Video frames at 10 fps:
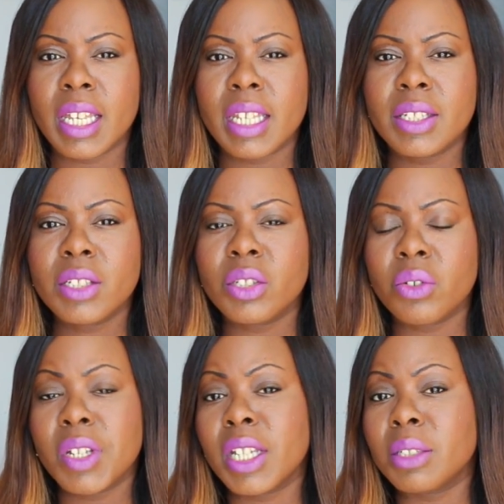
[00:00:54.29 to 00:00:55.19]
isn't
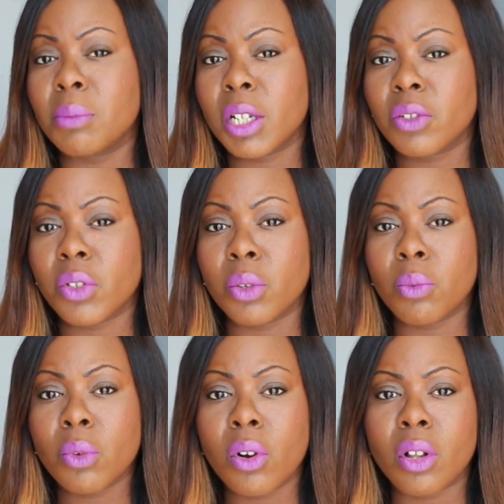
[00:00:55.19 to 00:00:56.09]
doing as much for the
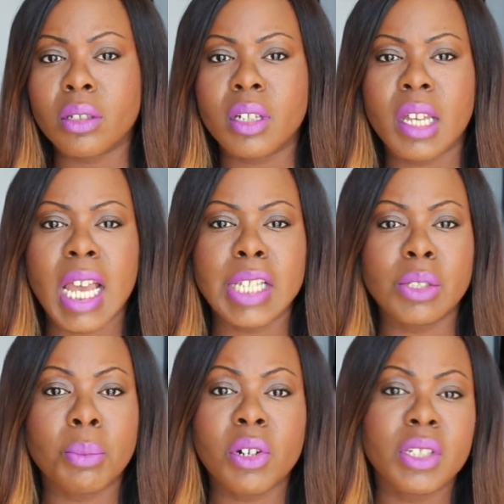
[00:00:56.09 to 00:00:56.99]
world
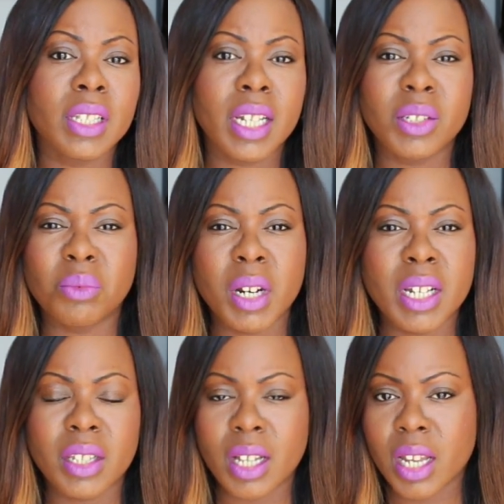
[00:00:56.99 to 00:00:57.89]
as the person that's
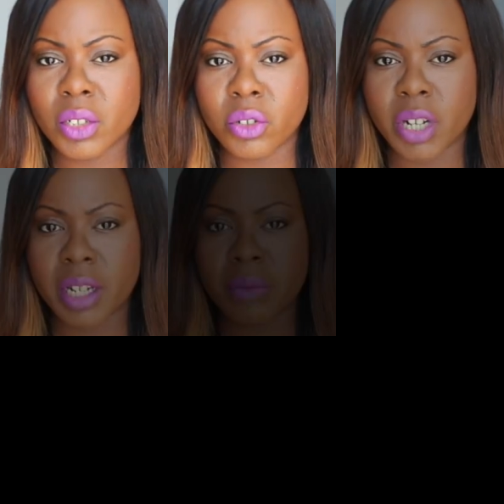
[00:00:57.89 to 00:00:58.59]
running the country?